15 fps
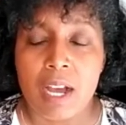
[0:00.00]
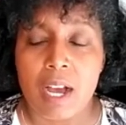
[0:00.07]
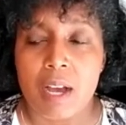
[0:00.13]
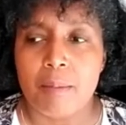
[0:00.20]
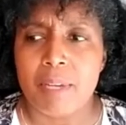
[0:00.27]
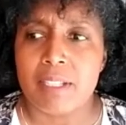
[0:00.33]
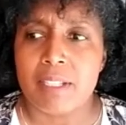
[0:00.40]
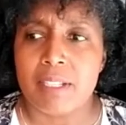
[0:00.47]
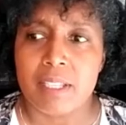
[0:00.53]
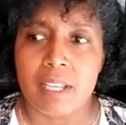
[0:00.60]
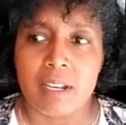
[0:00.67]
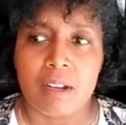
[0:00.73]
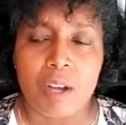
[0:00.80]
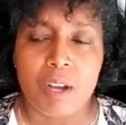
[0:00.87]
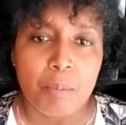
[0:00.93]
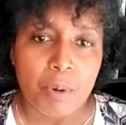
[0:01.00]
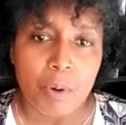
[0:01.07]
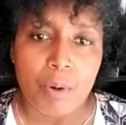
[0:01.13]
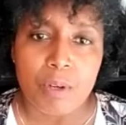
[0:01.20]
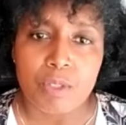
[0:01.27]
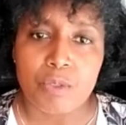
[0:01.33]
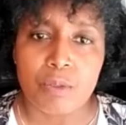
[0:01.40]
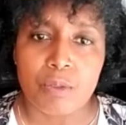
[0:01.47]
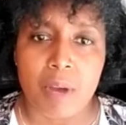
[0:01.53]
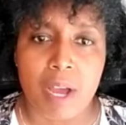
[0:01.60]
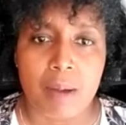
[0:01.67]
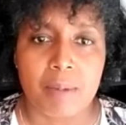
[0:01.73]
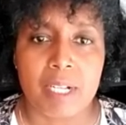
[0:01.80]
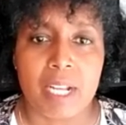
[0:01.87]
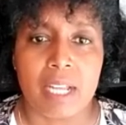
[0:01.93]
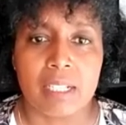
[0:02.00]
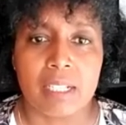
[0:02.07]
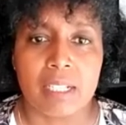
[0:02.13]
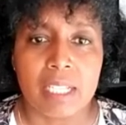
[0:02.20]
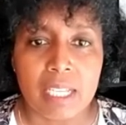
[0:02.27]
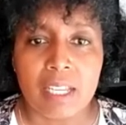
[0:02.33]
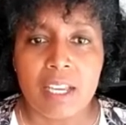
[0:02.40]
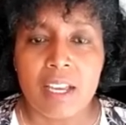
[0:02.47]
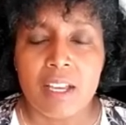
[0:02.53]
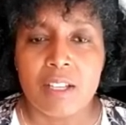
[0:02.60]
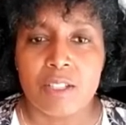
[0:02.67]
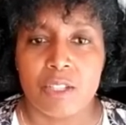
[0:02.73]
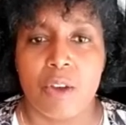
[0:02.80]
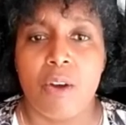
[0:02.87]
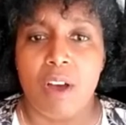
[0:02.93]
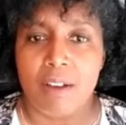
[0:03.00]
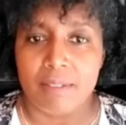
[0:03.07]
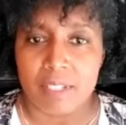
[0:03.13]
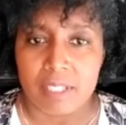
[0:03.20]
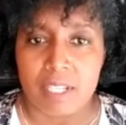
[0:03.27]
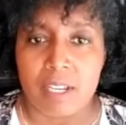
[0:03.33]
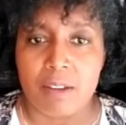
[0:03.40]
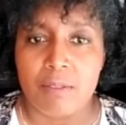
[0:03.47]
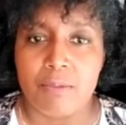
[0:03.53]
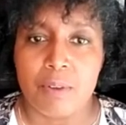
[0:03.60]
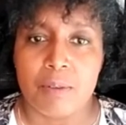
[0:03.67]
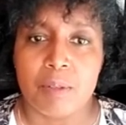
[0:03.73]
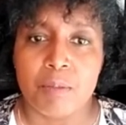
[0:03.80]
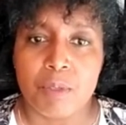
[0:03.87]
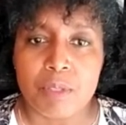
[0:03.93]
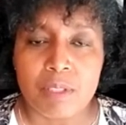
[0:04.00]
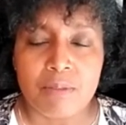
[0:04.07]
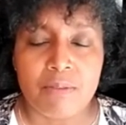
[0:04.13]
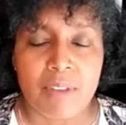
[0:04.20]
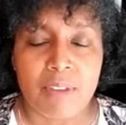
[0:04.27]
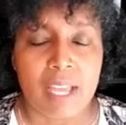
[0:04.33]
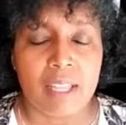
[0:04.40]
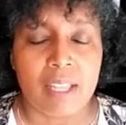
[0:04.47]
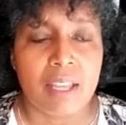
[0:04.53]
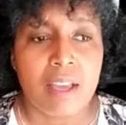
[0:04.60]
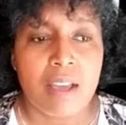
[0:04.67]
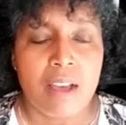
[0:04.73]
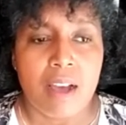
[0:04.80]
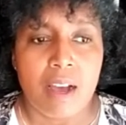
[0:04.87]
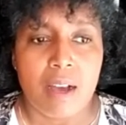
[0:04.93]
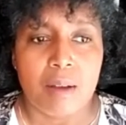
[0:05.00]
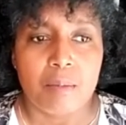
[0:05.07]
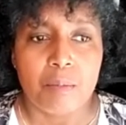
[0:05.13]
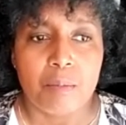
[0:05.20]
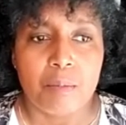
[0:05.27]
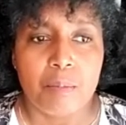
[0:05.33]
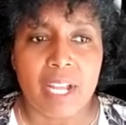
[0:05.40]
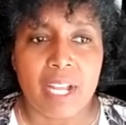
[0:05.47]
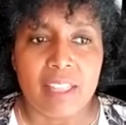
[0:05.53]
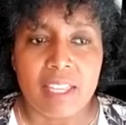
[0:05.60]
And then a couple quotes from Muhammad Ali. So obviously from the Muslim faith. But I